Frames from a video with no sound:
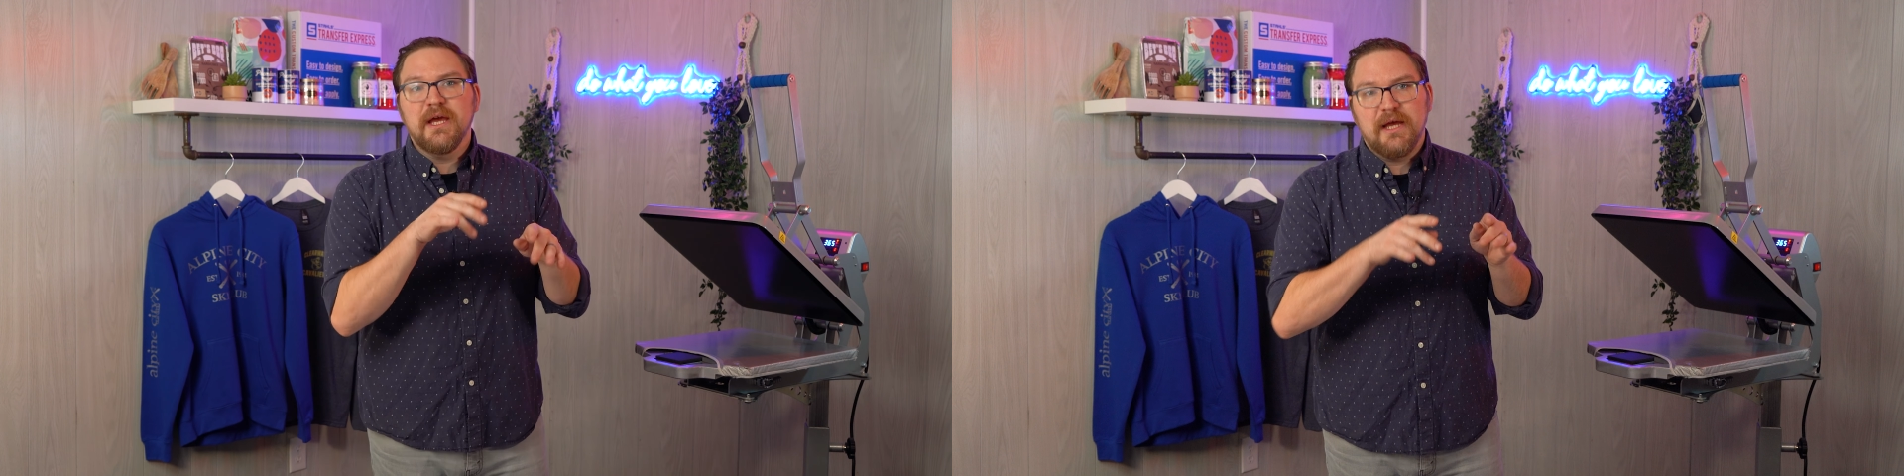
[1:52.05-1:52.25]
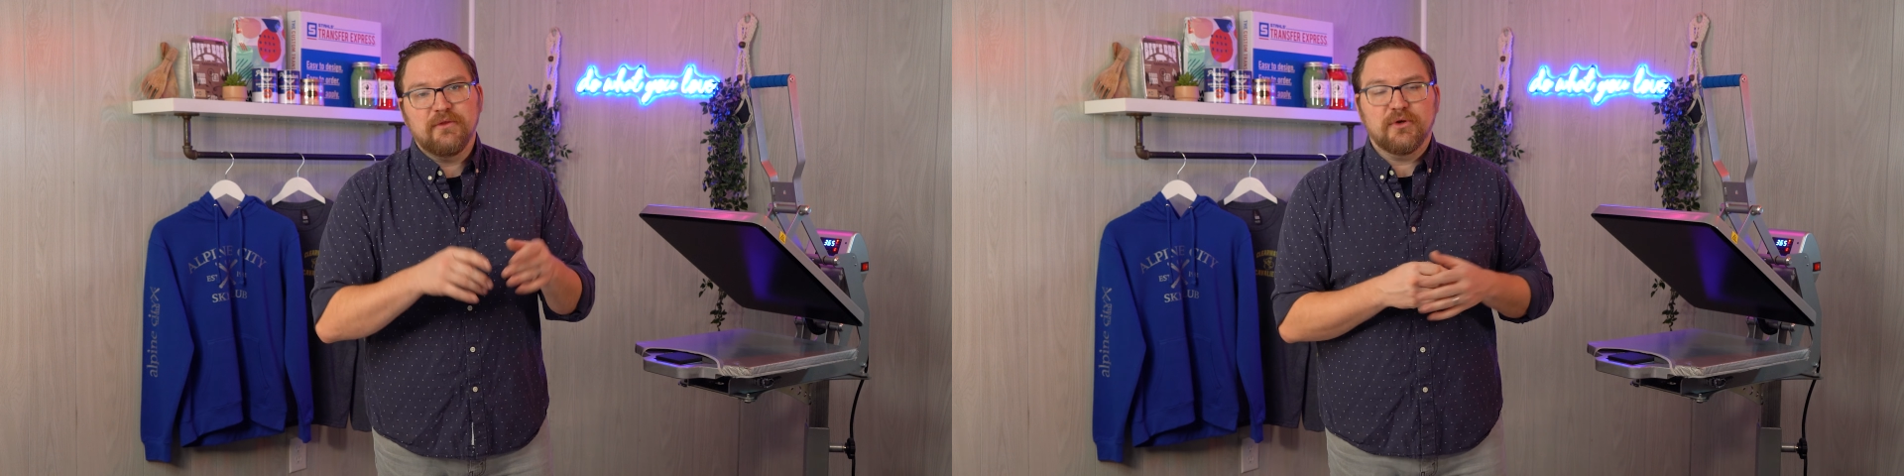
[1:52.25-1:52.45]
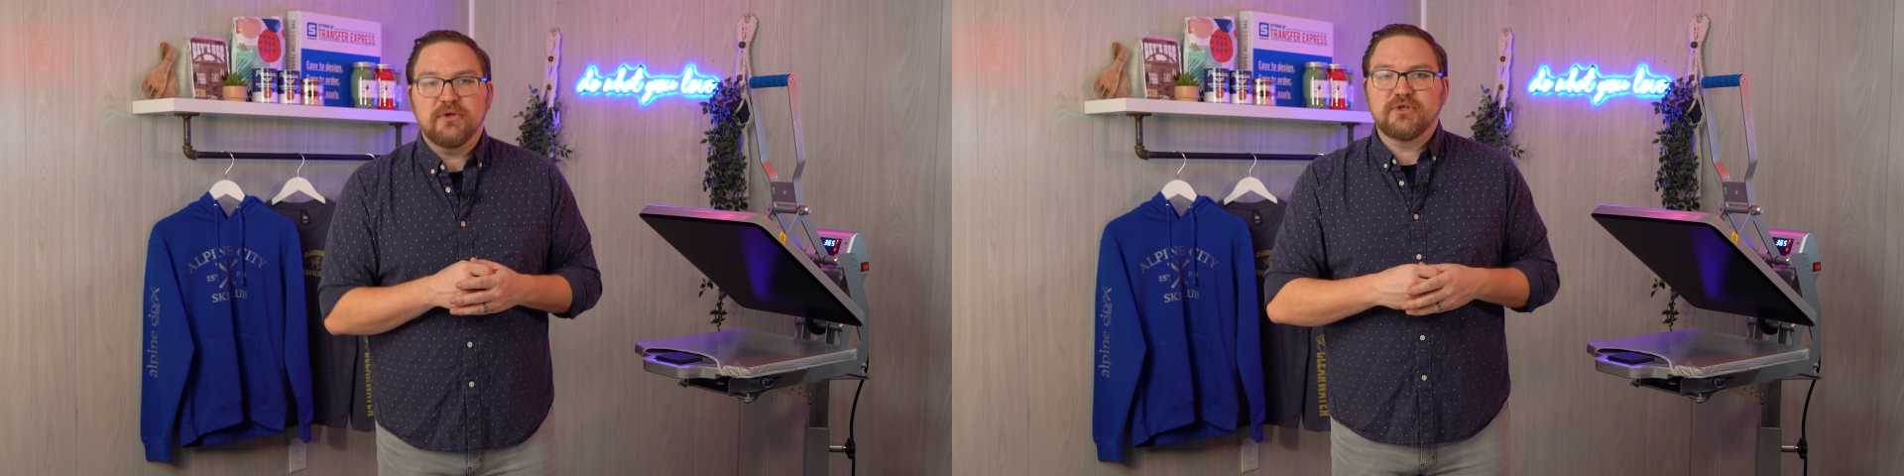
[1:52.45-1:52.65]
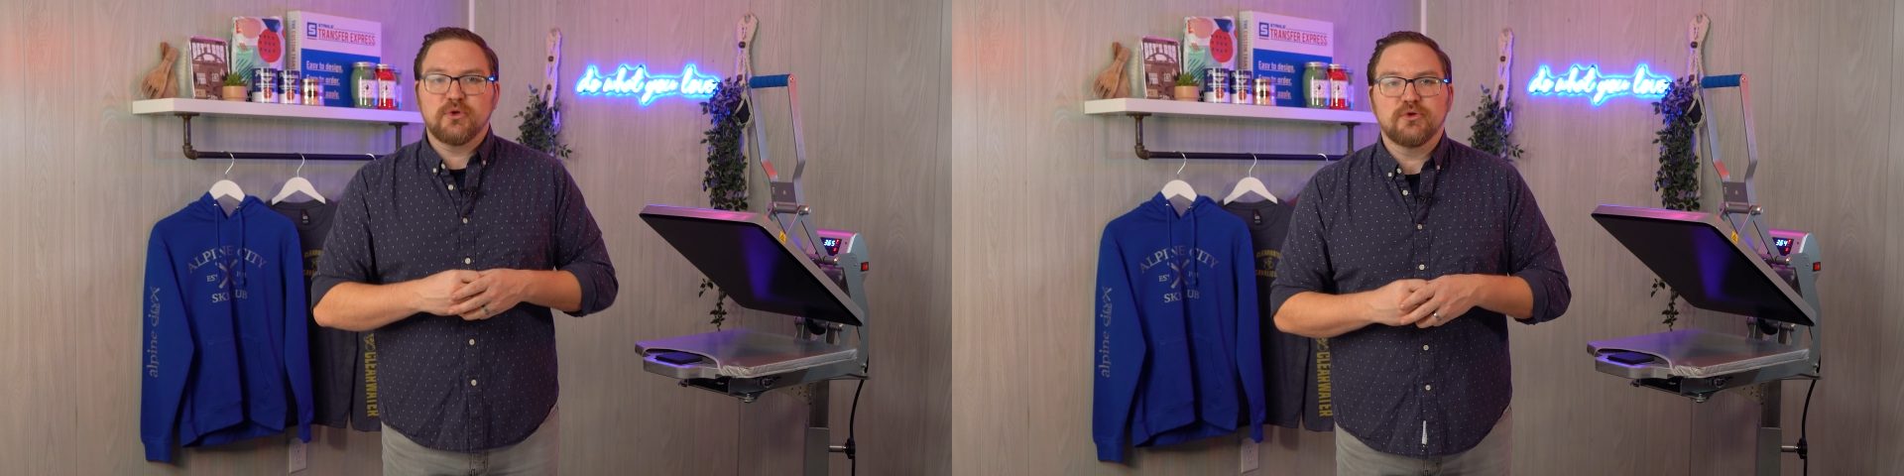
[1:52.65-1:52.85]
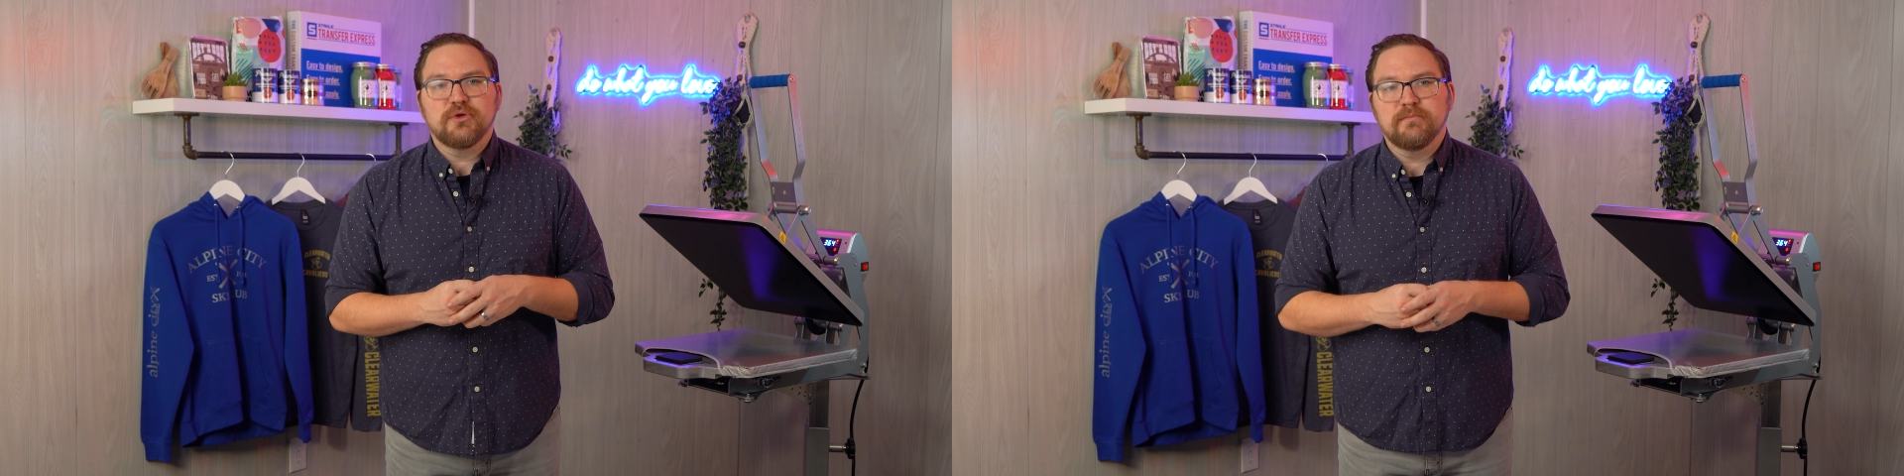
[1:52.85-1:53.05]
and they're gonna
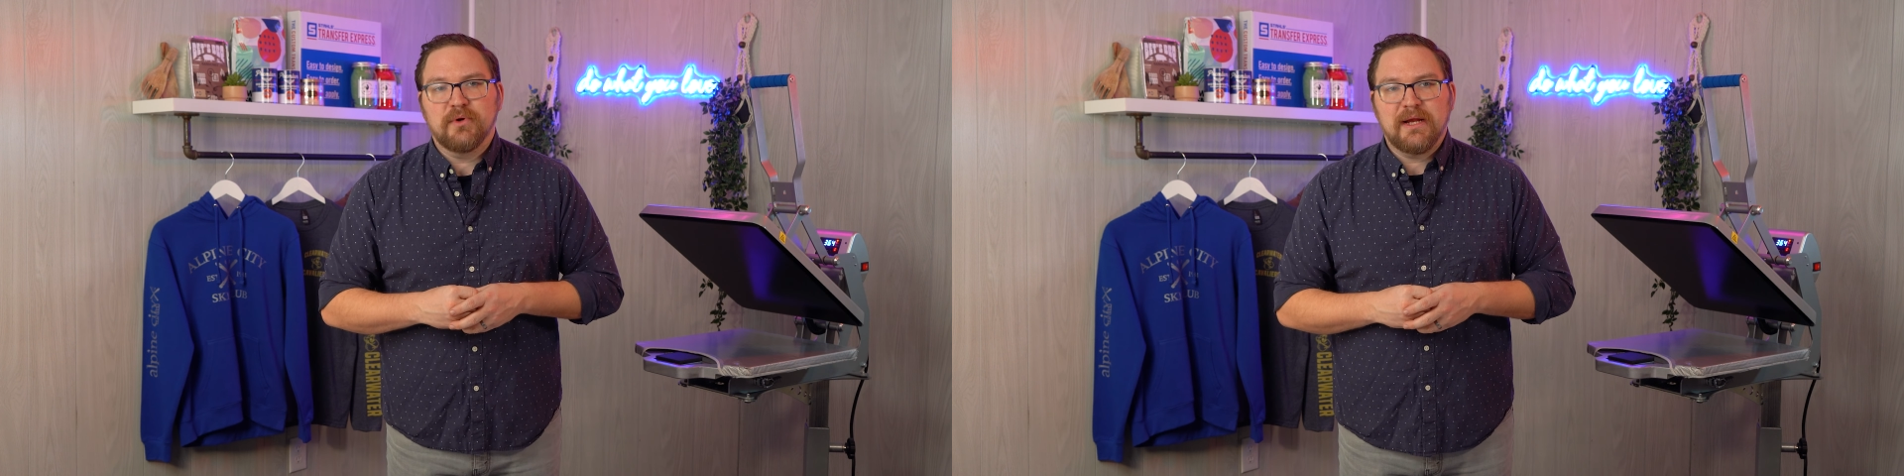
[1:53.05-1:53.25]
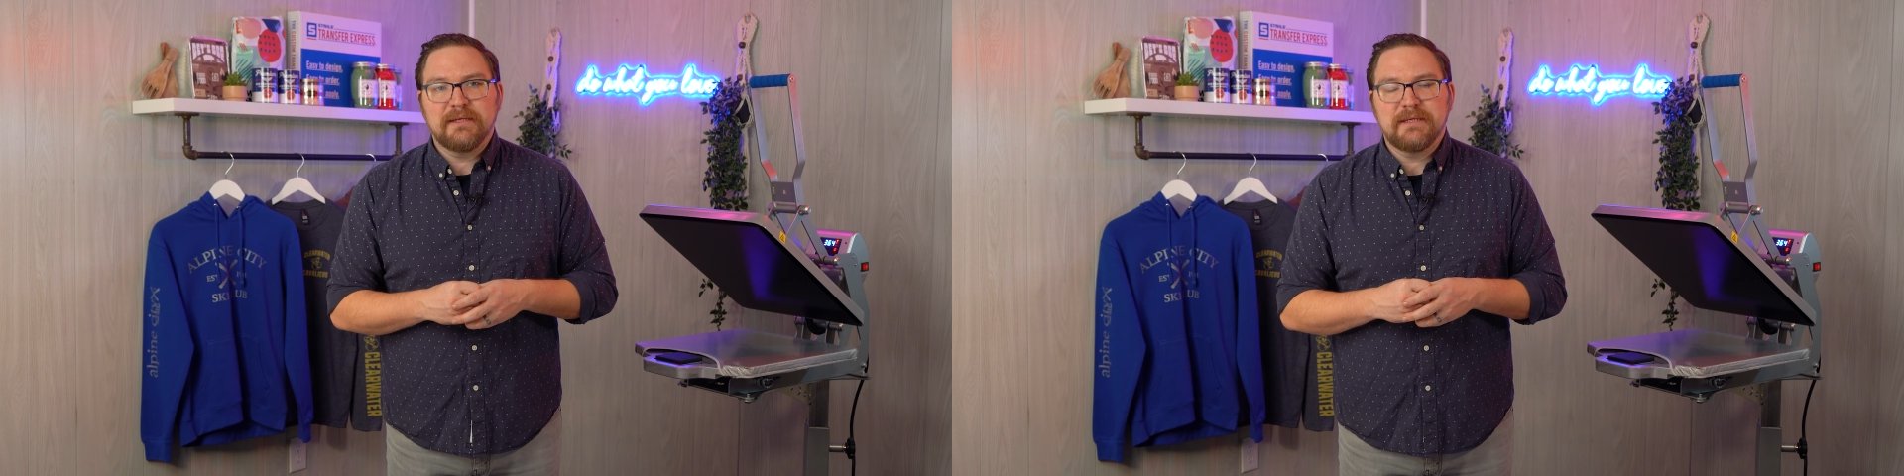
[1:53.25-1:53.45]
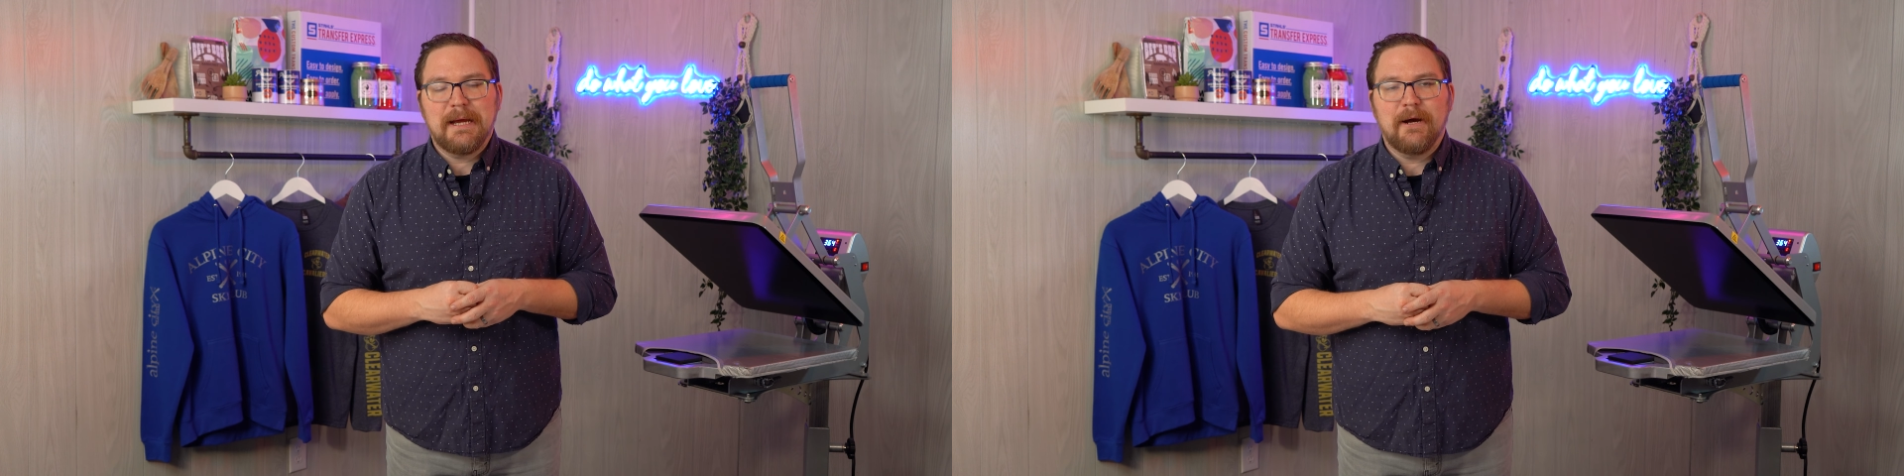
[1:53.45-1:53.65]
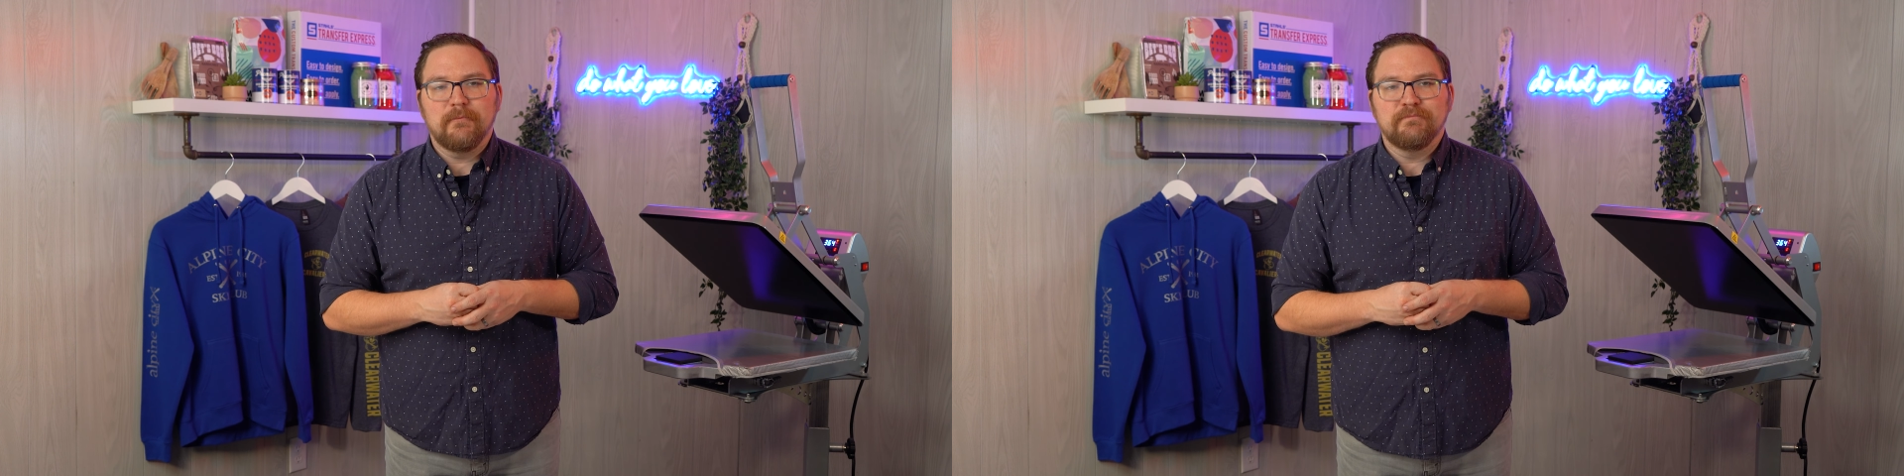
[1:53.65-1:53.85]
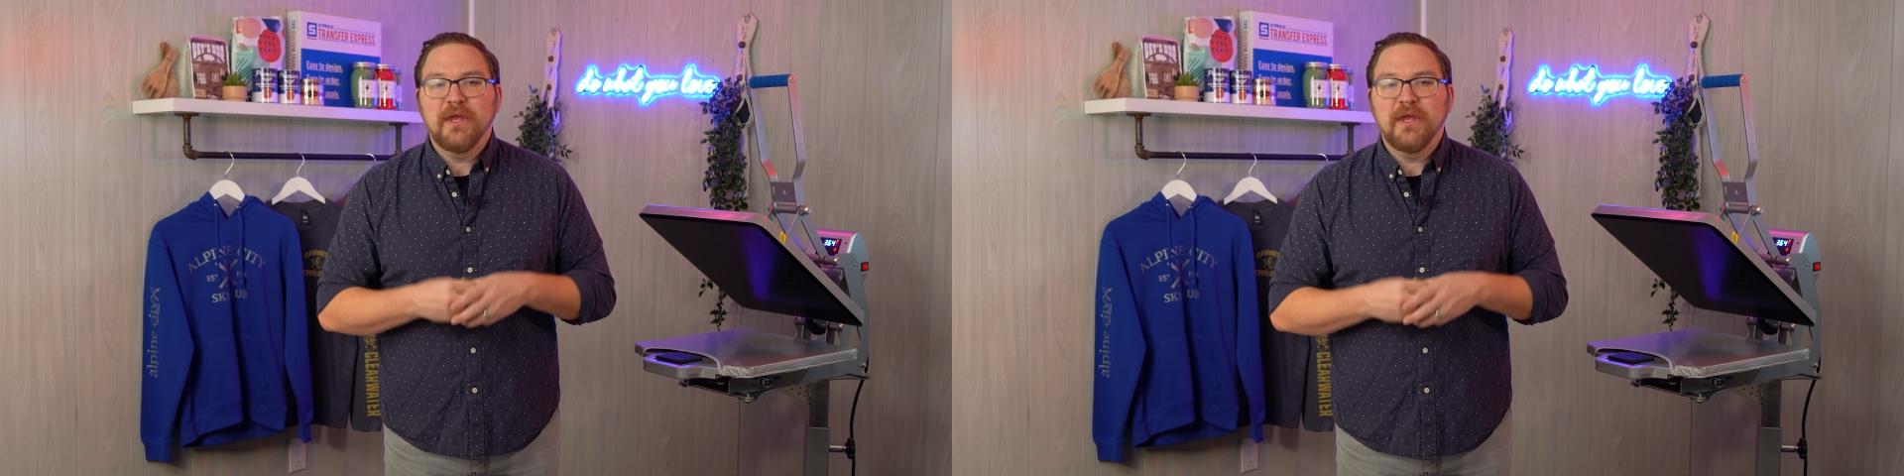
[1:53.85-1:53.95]
search your brand out.